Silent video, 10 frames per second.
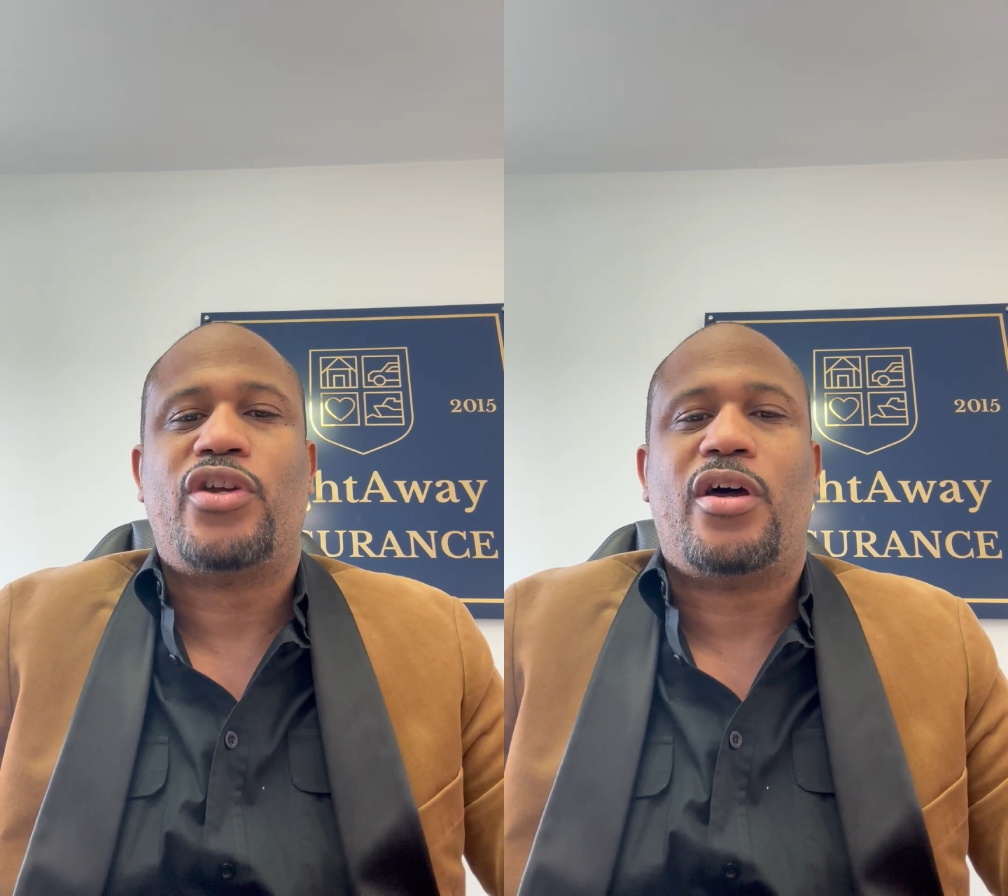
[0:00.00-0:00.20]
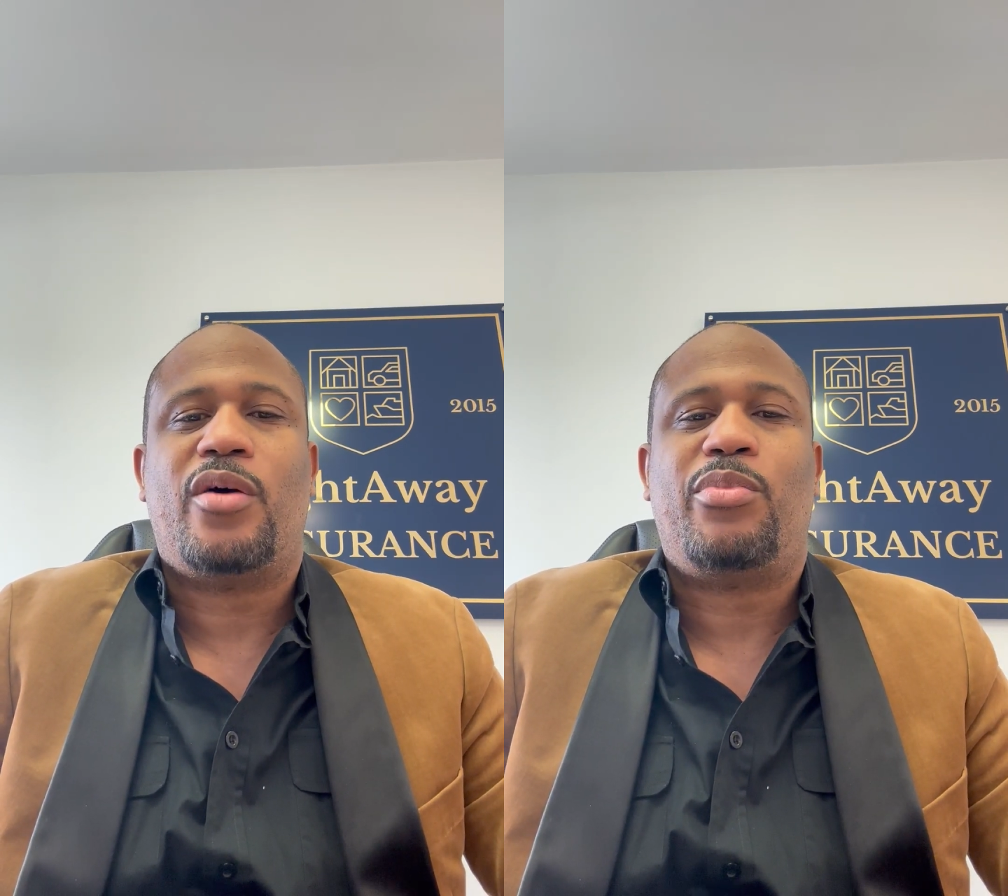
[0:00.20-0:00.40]

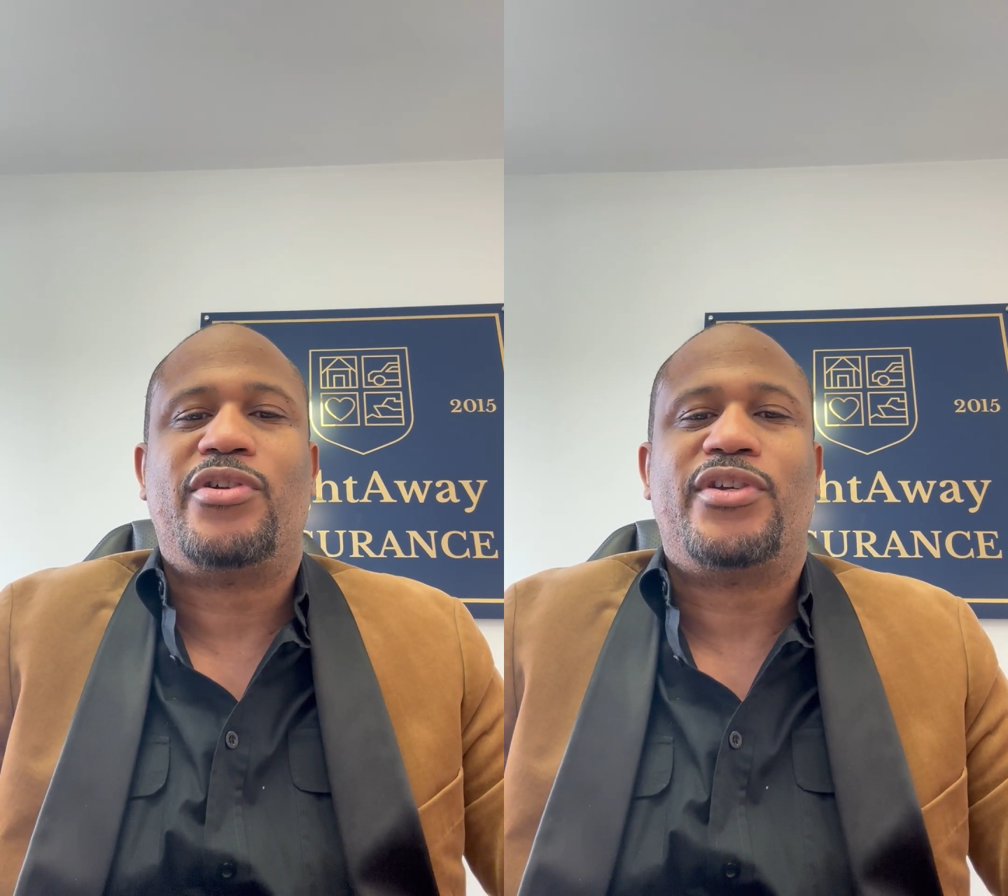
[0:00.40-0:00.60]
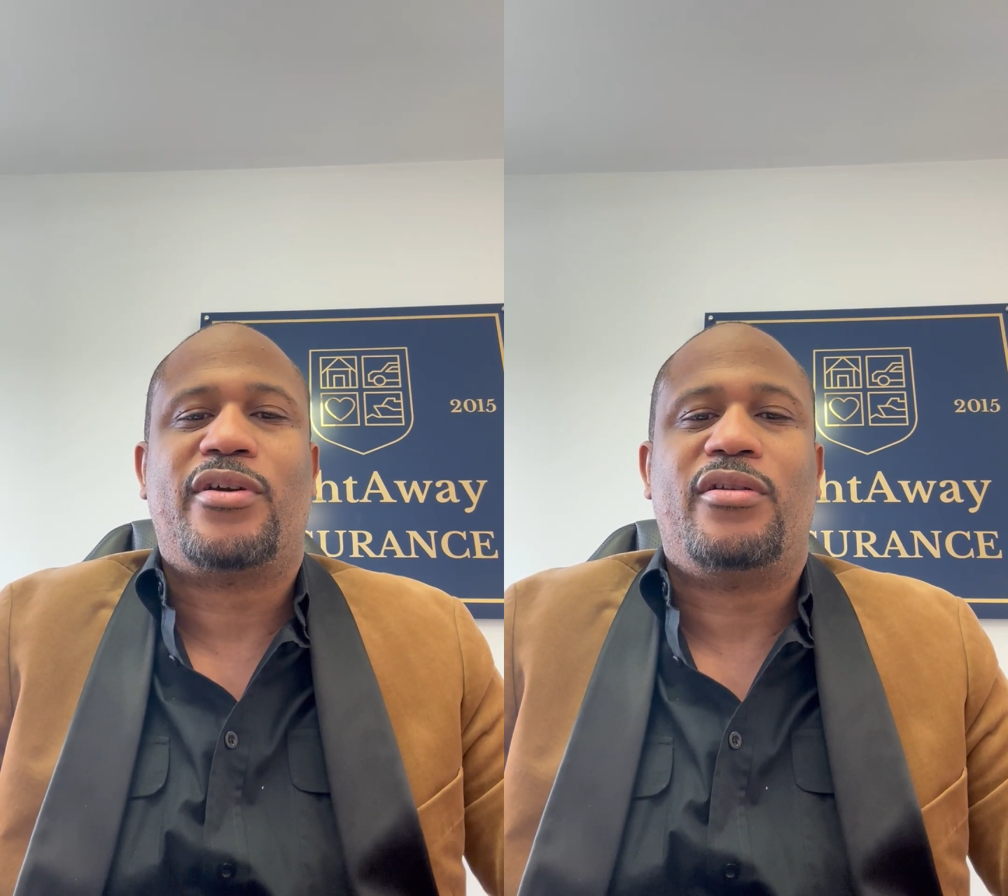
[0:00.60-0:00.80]

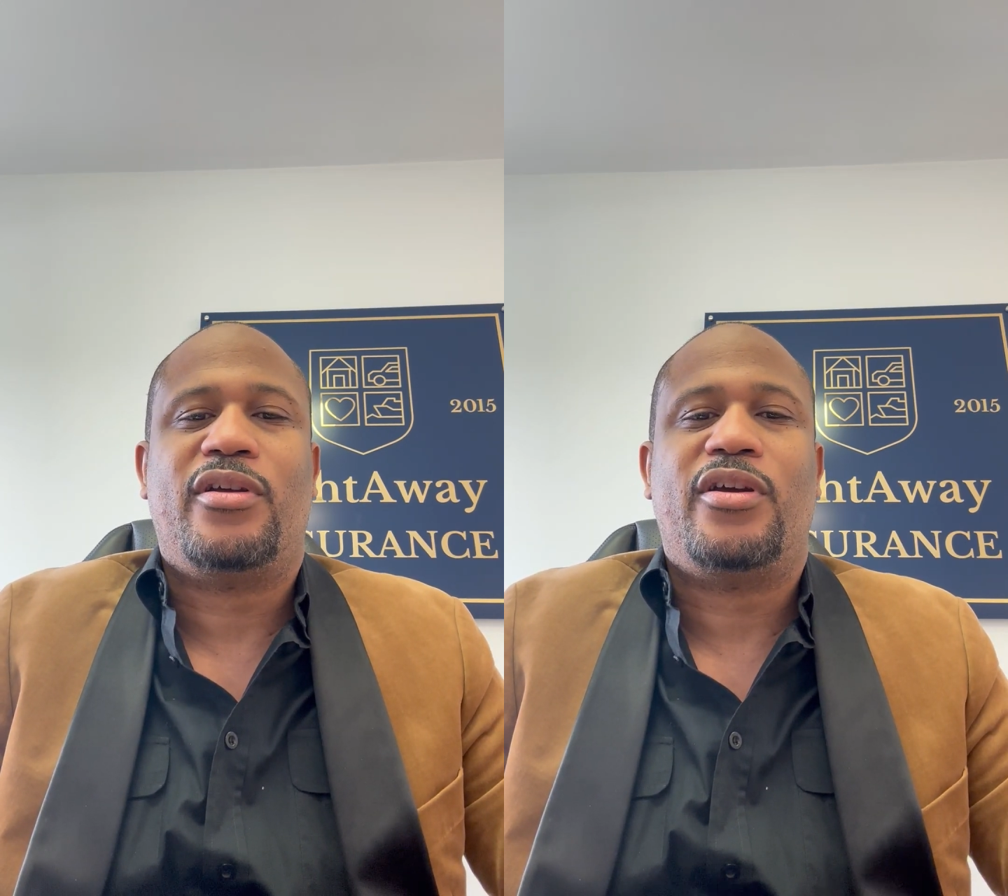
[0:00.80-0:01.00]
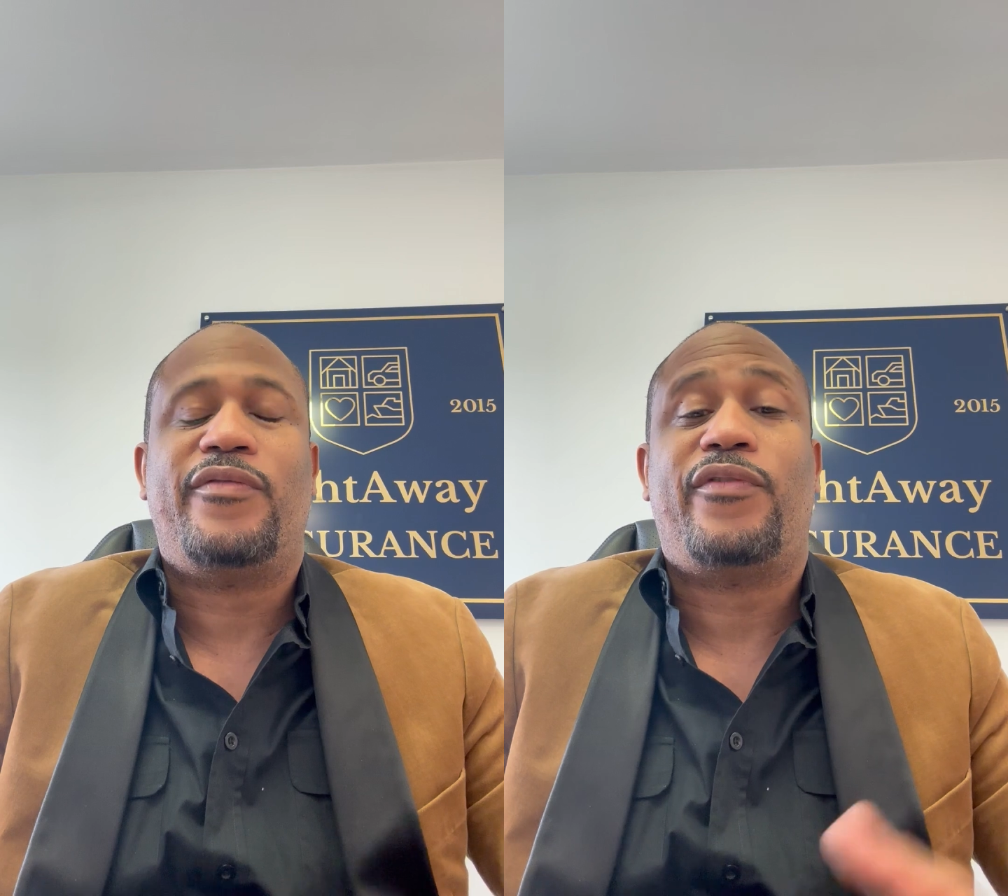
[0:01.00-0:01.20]

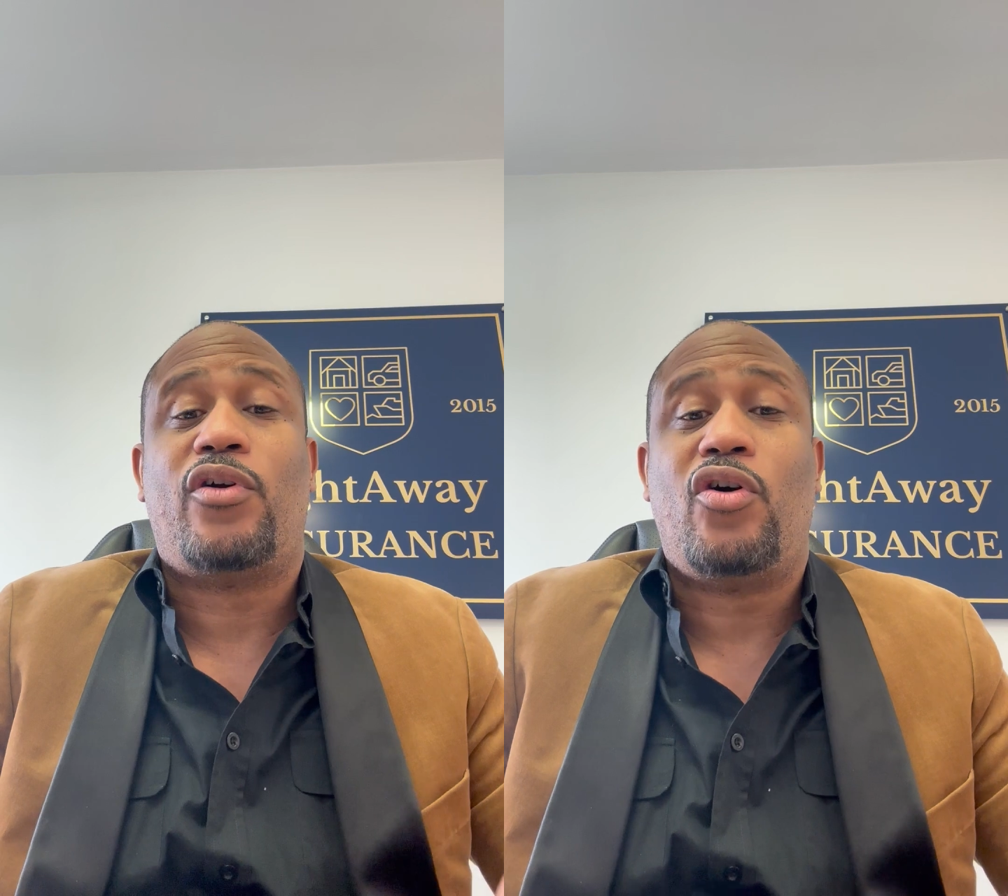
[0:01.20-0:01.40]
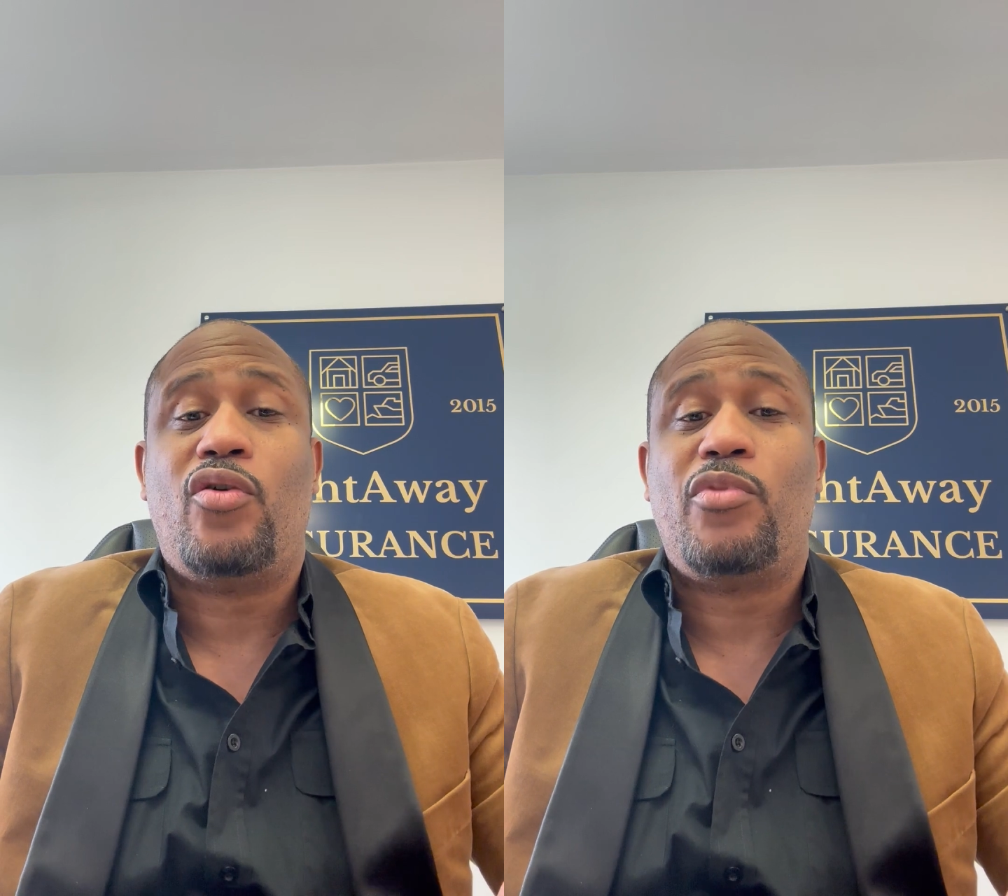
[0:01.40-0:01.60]
particularly for
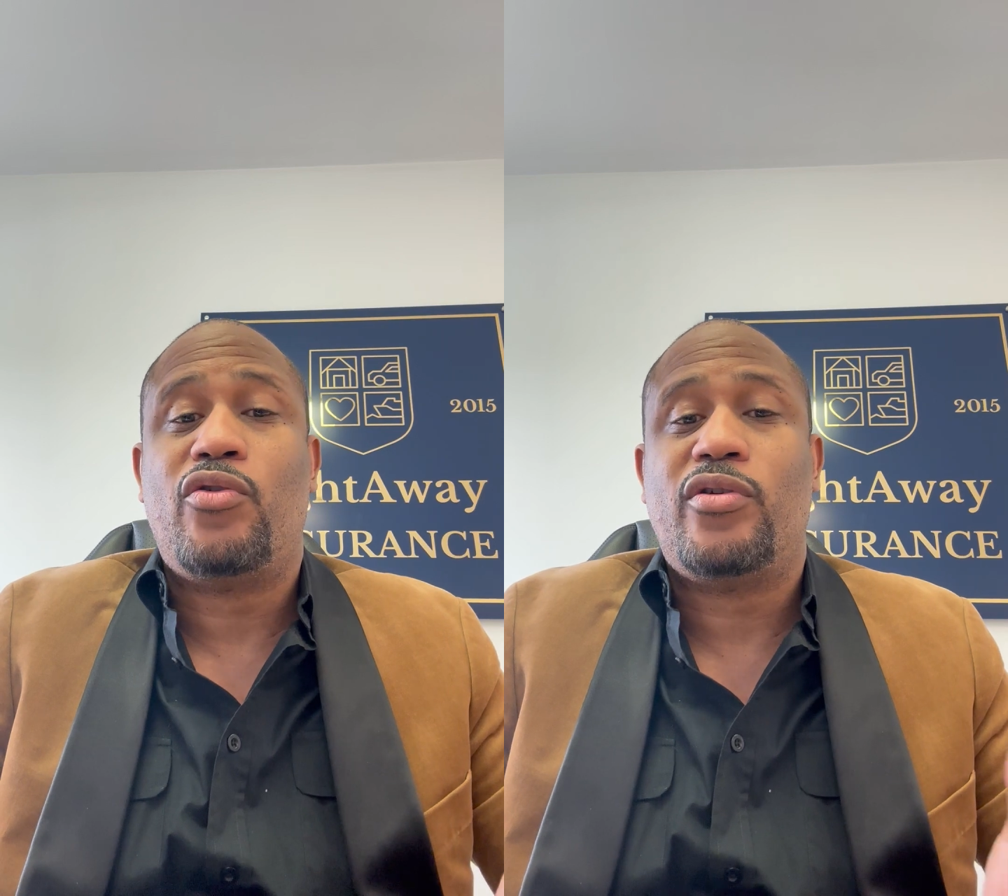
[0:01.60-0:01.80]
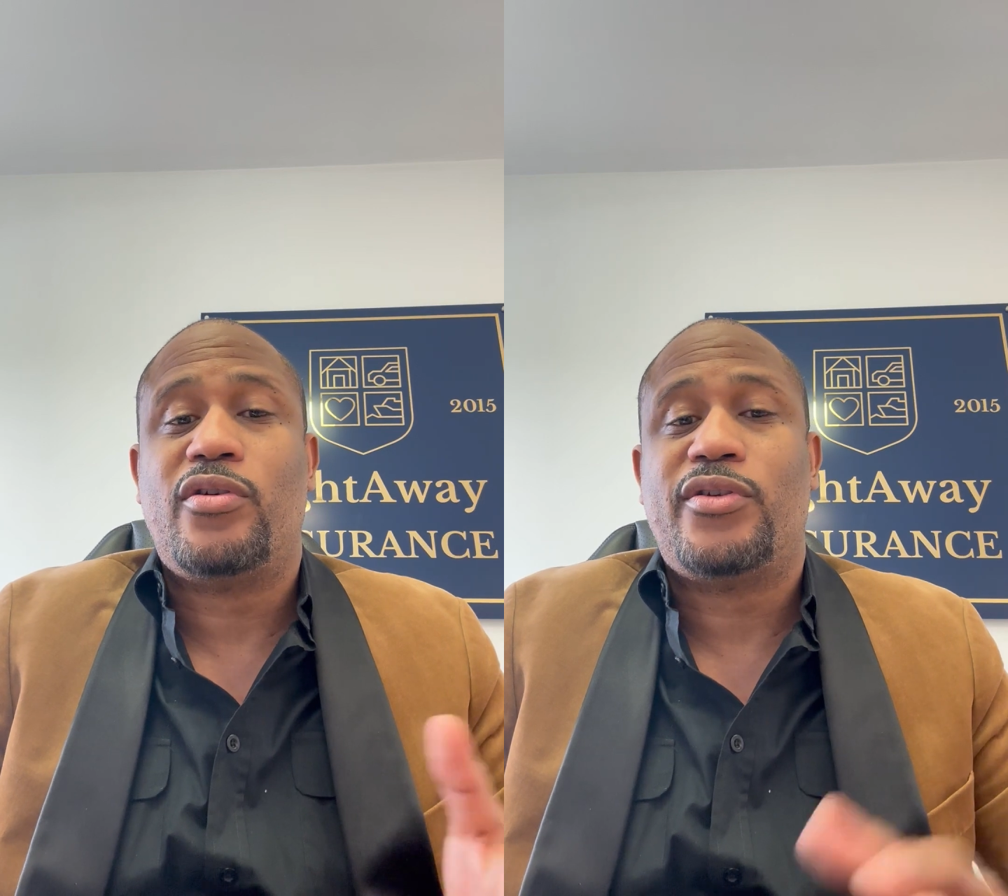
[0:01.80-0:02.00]

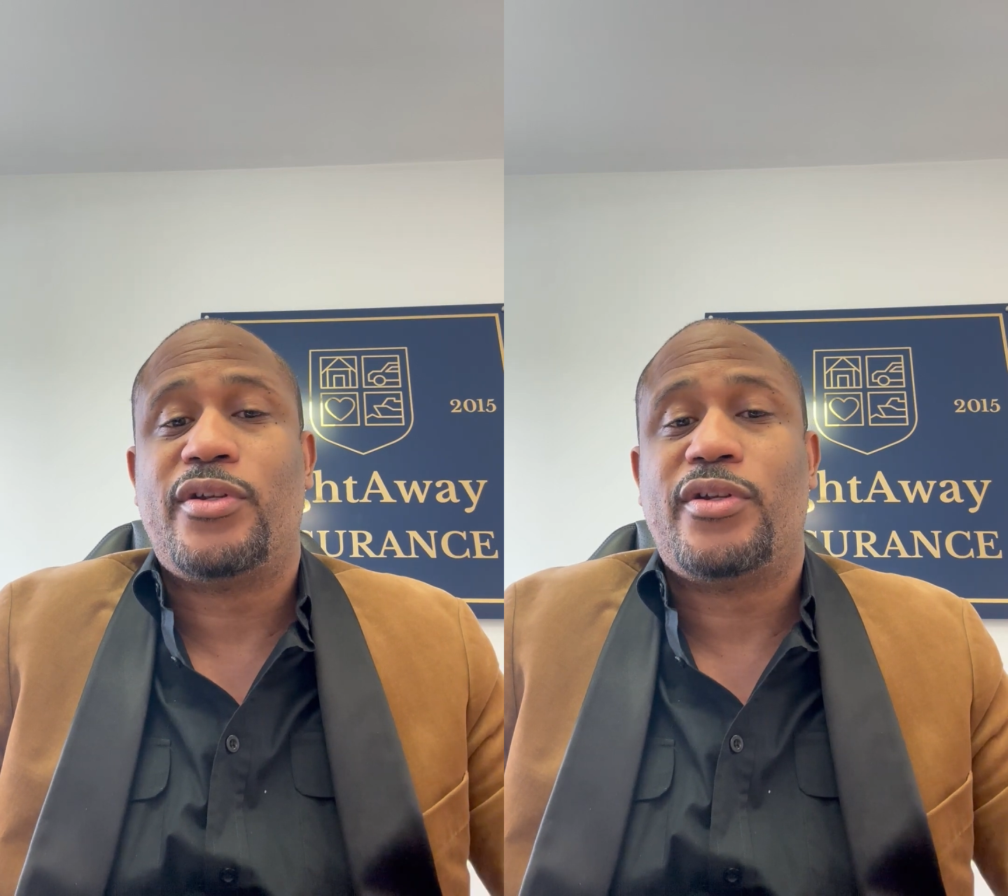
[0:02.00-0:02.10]
homeowners,